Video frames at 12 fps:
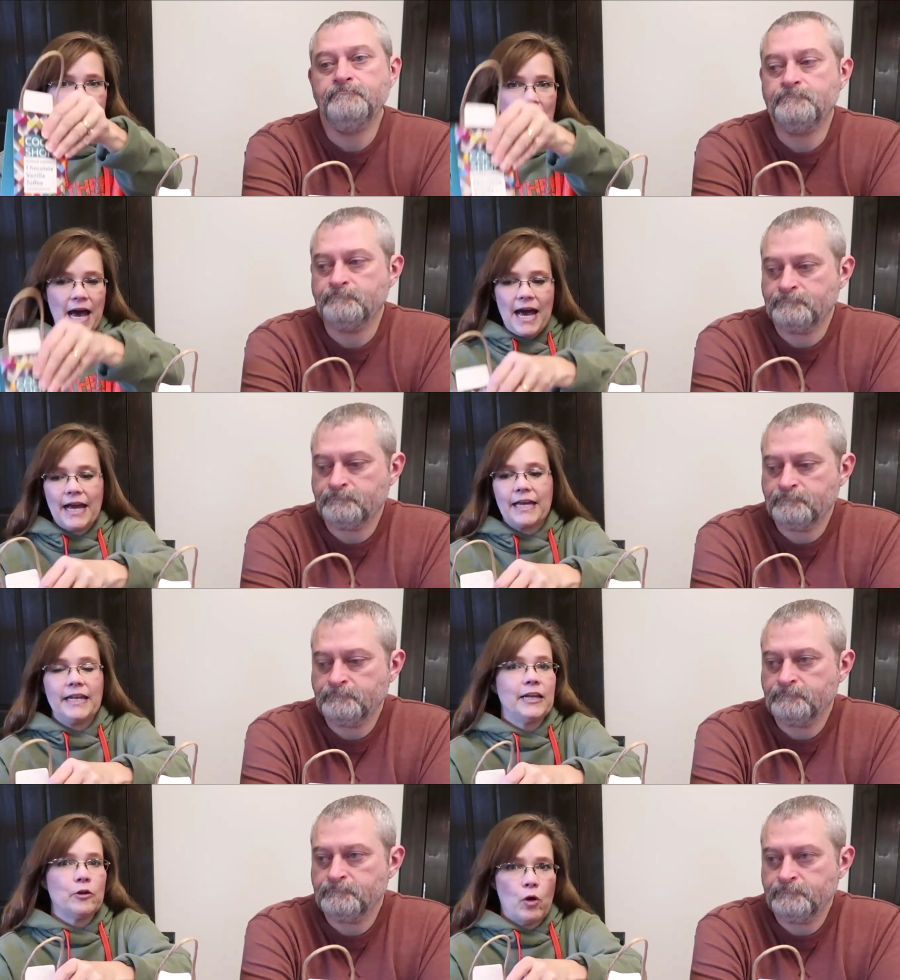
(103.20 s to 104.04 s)

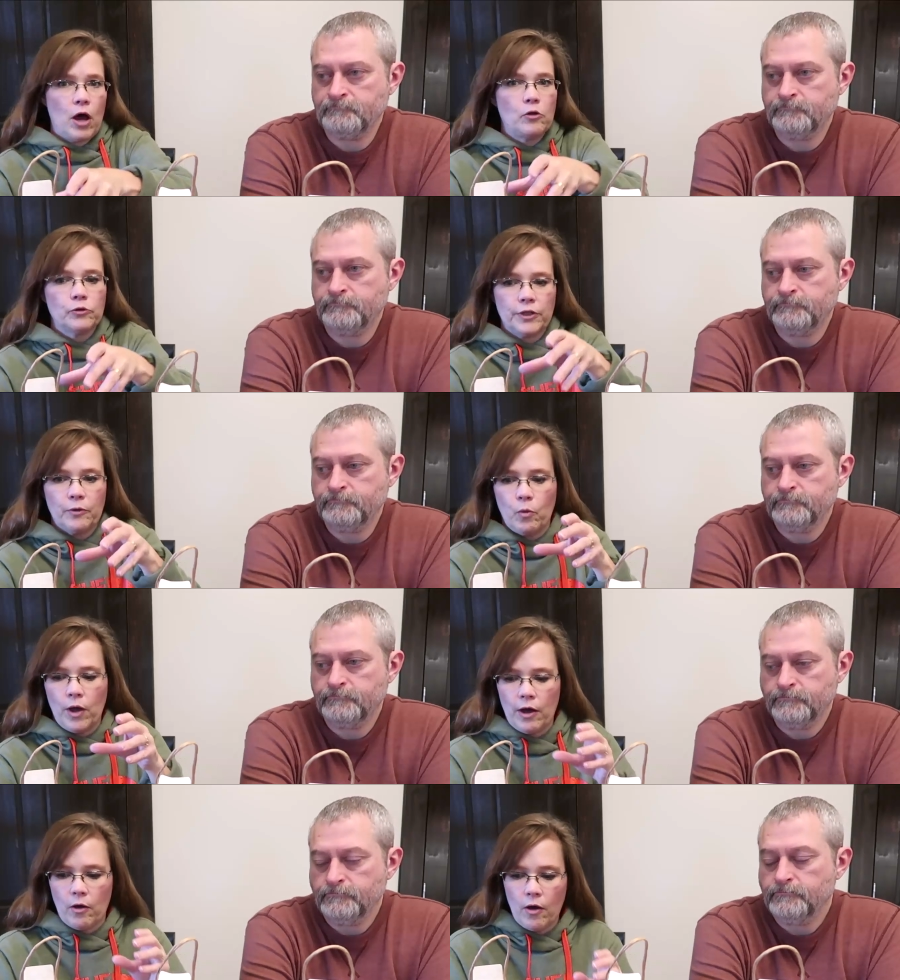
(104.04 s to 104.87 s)
Speaker 1: bag, and it'll hold it
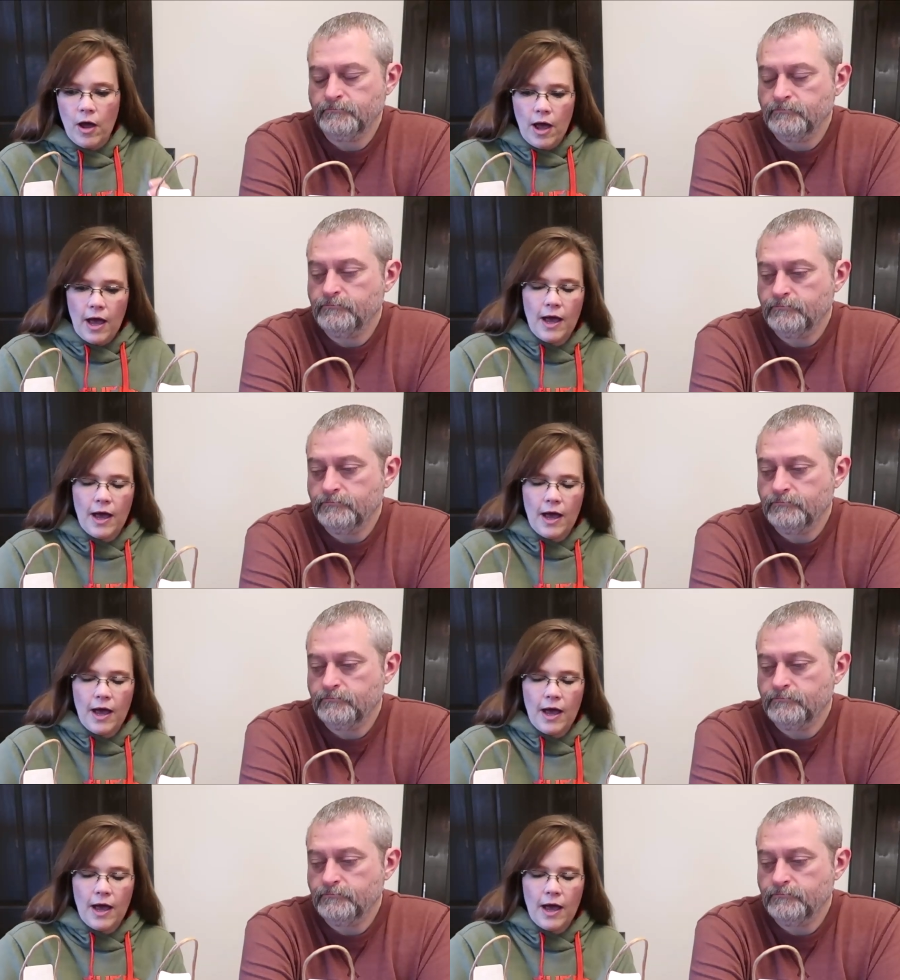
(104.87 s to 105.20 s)
well.